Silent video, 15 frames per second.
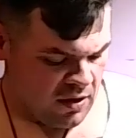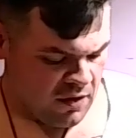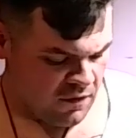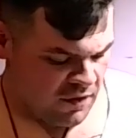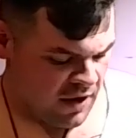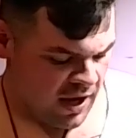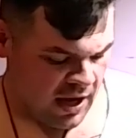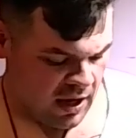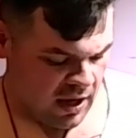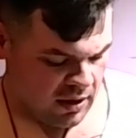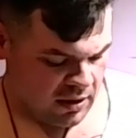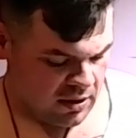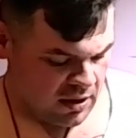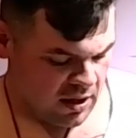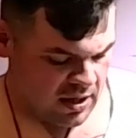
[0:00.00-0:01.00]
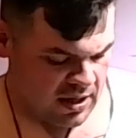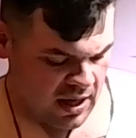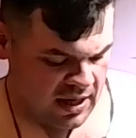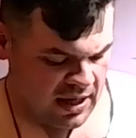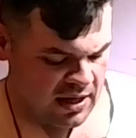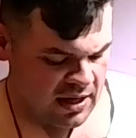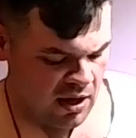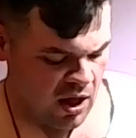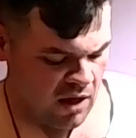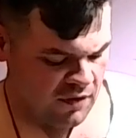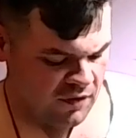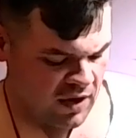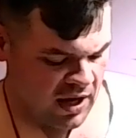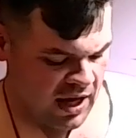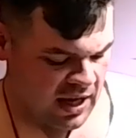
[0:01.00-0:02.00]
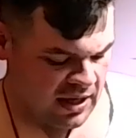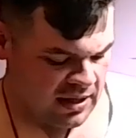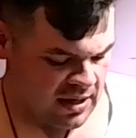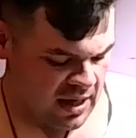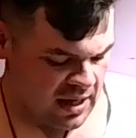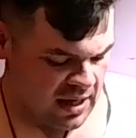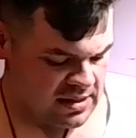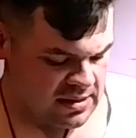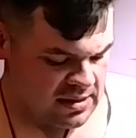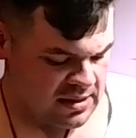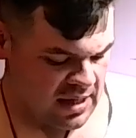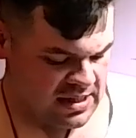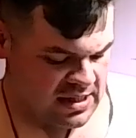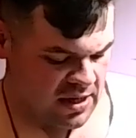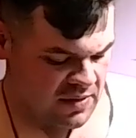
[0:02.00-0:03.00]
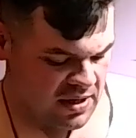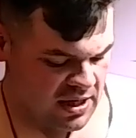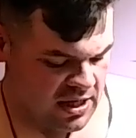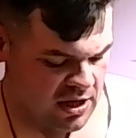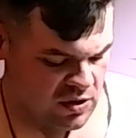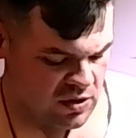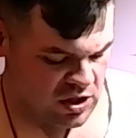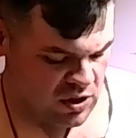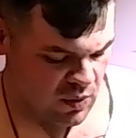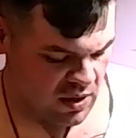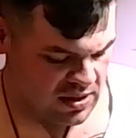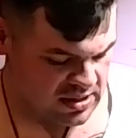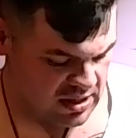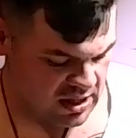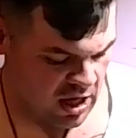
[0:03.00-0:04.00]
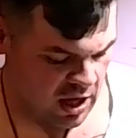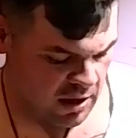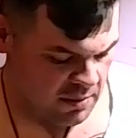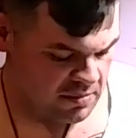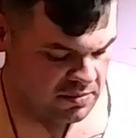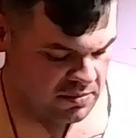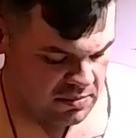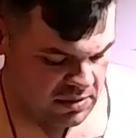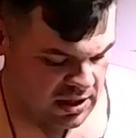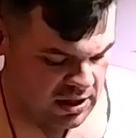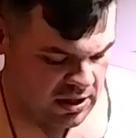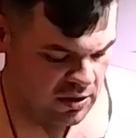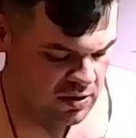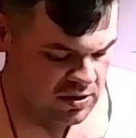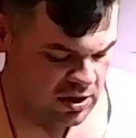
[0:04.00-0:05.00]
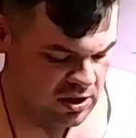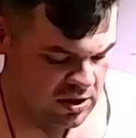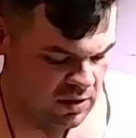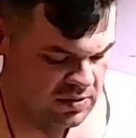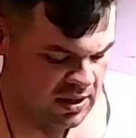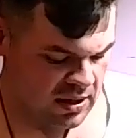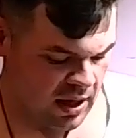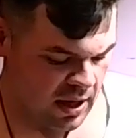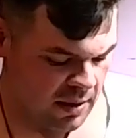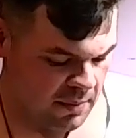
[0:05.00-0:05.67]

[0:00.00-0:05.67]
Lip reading: Freya could not eat at all for 8 nights. That's how eager she was to come here to Jotunheim.